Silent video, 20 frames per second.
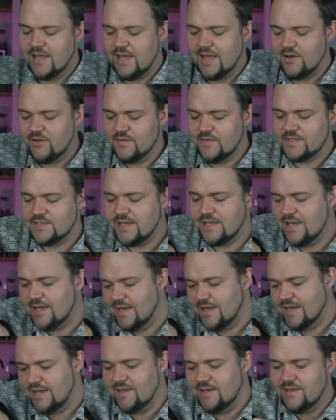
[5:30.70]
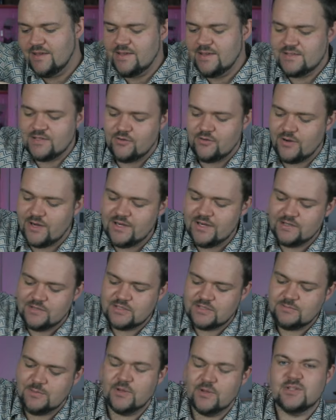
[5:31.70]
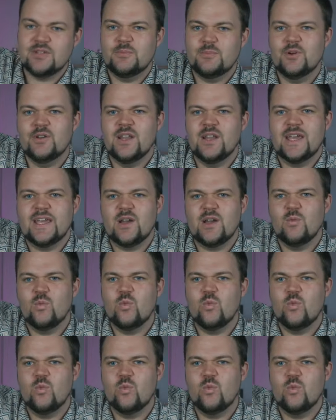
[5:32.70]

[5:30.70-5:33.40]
And on the side here is a great little spot to put like a